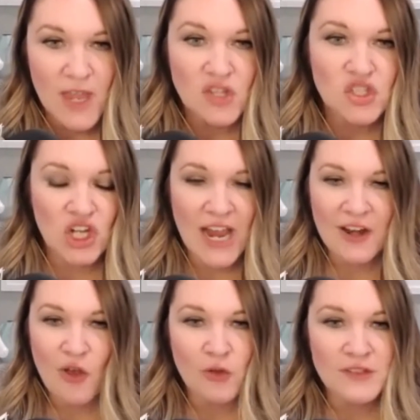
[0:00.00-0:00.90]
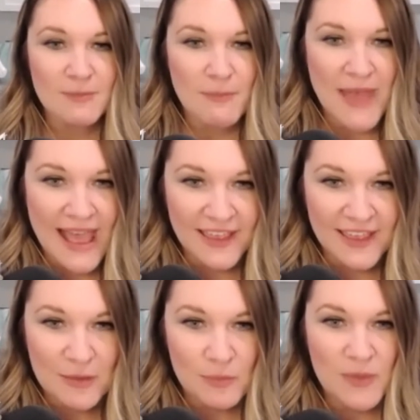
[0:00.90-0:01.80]
try to hold it back,
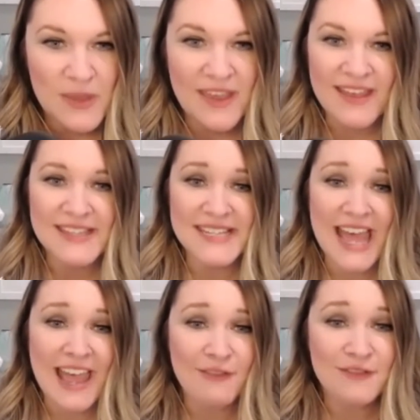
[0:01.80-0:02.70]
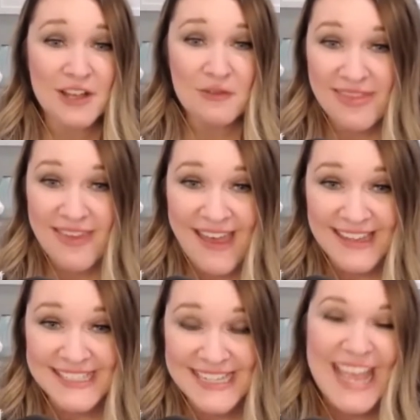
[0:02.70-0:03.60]
because I've dealt with that.
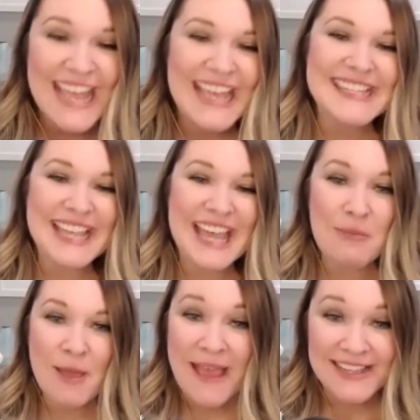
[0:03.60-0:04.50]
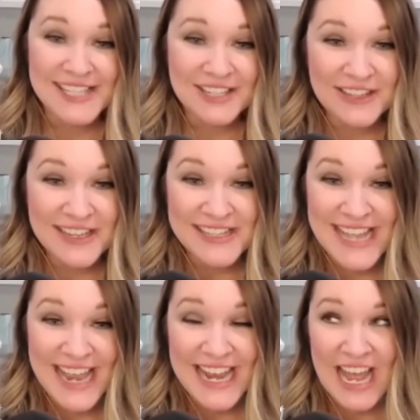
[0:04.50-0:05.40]
It's like my masculine
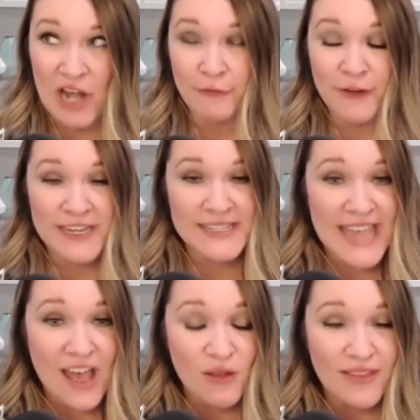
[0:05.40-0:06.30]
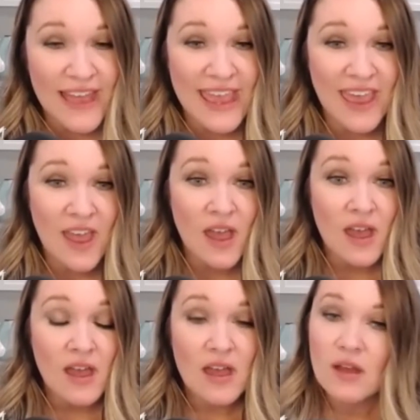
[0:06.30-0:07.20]
side kind of freaks out. Like,
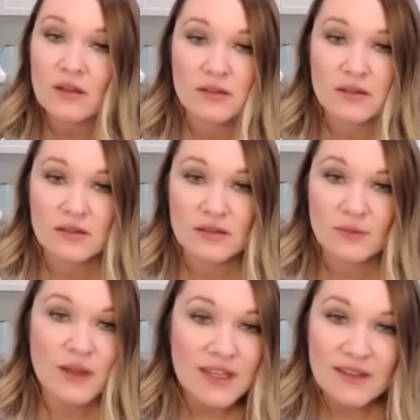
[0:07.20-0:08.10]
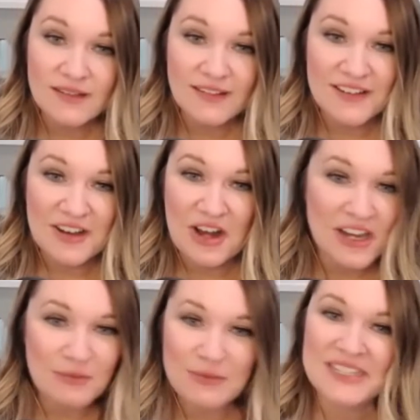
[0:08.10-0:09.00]
what are
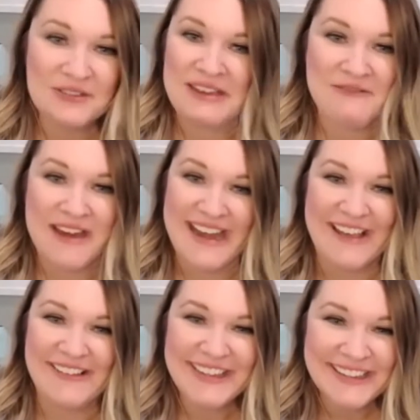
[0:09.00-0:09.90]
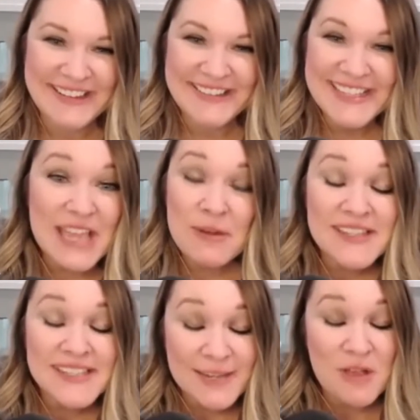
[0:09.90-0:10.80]
we doing right now? But
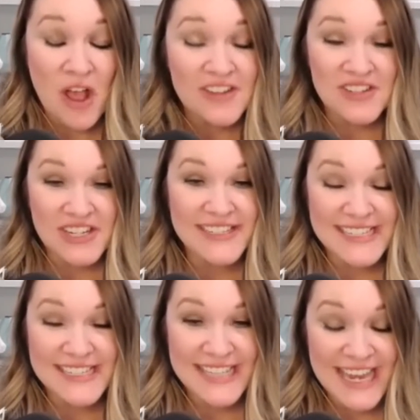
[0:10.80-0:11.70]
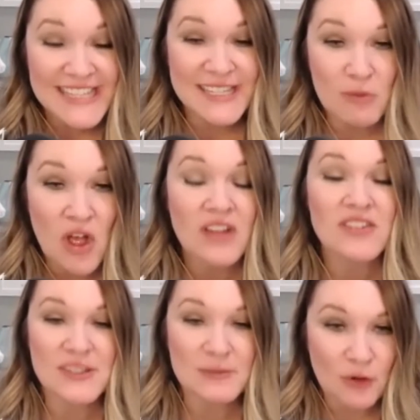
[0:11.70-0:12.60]
it's subconscious. It's like
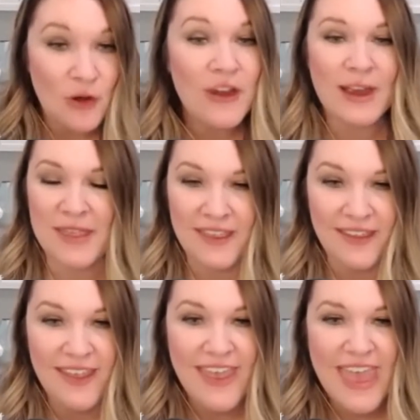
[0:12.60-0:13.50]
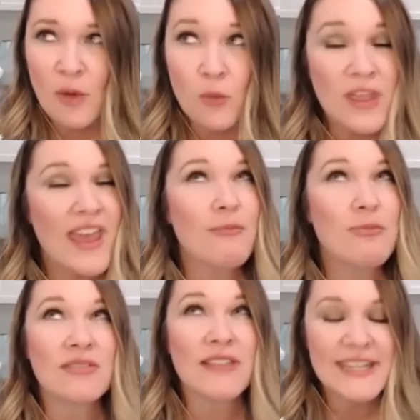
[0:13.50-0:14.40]
subconscious programming. And we have
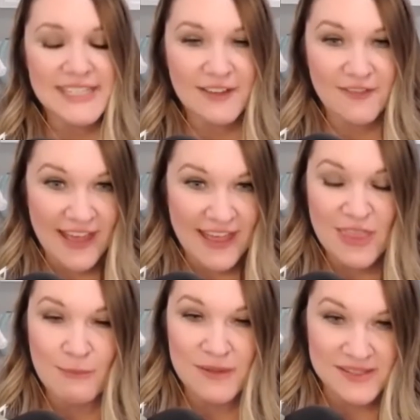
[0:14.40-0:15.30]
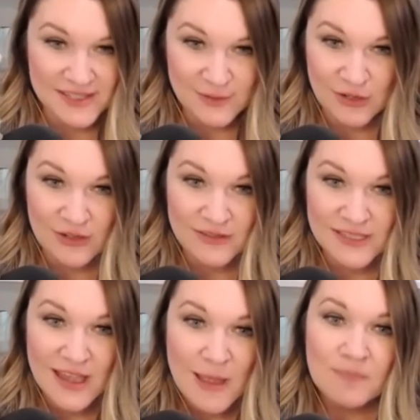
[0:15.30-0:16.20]
plenty of that in the business world,
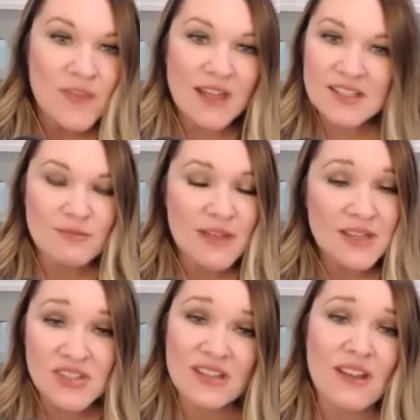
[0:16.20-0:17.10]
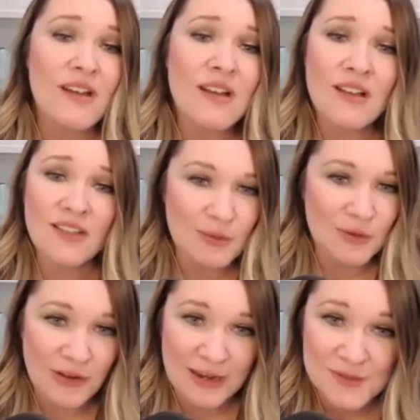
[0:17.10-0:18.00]
not to mention all the
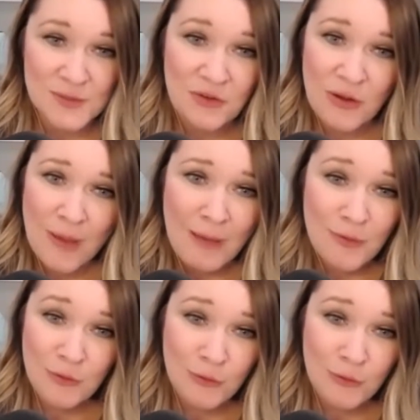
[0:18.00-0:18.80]
programs we grew up